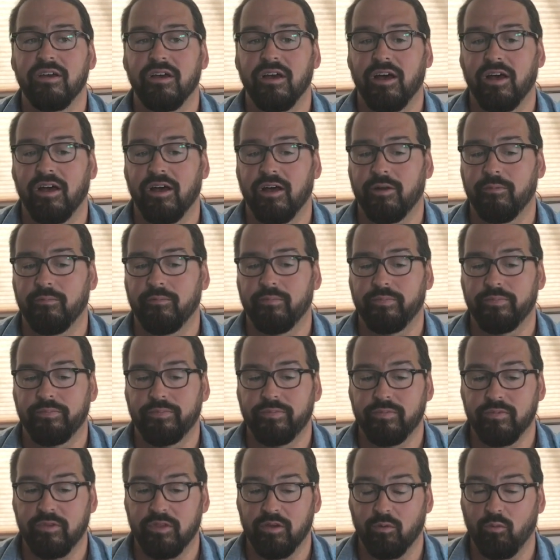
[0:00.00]
Um,
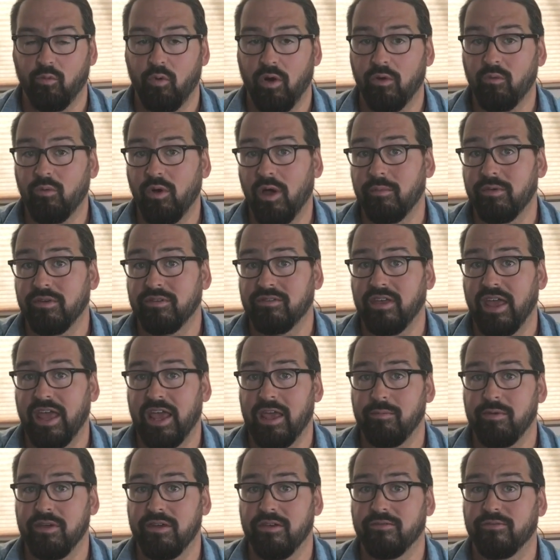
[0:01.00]
you know, OneWeb is
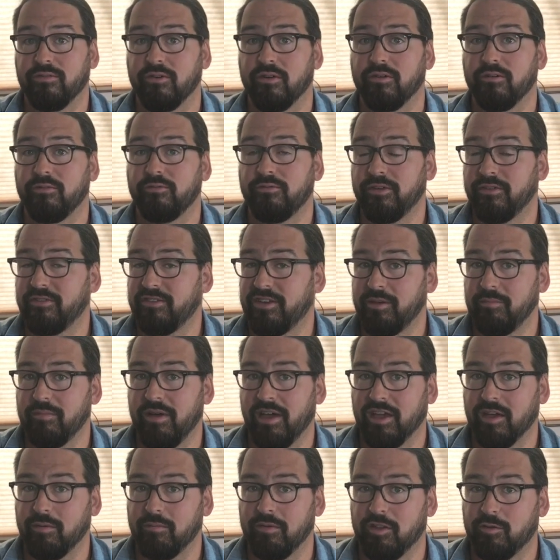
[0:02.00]
aiming for 50
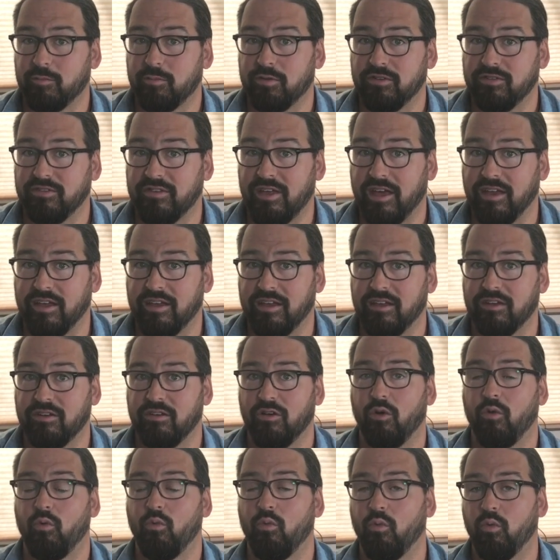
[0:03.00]
megabits per second
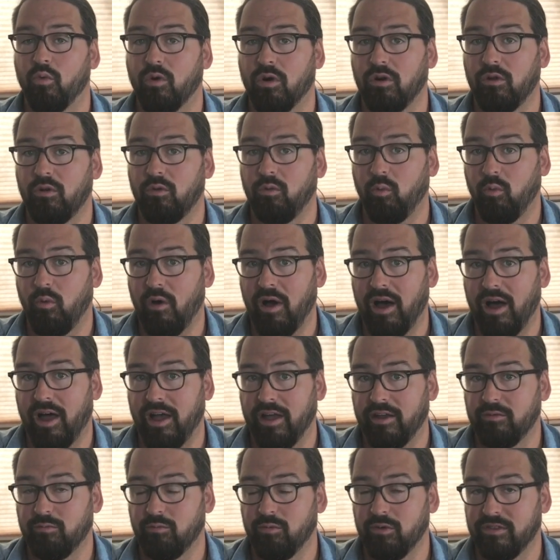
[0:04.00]

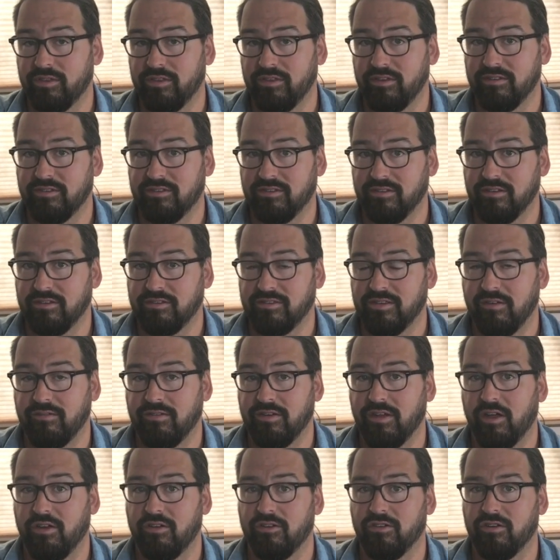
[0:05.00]
worldwide with these
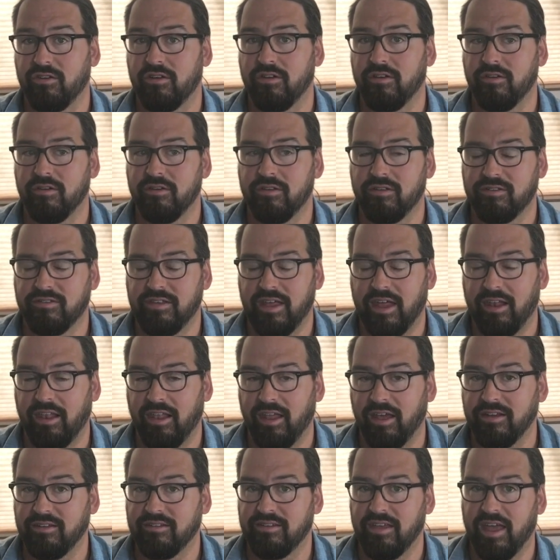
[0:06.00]
700
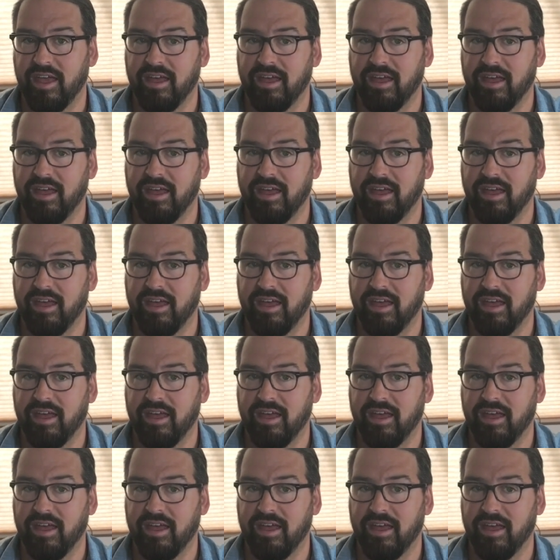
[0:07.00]
satellites.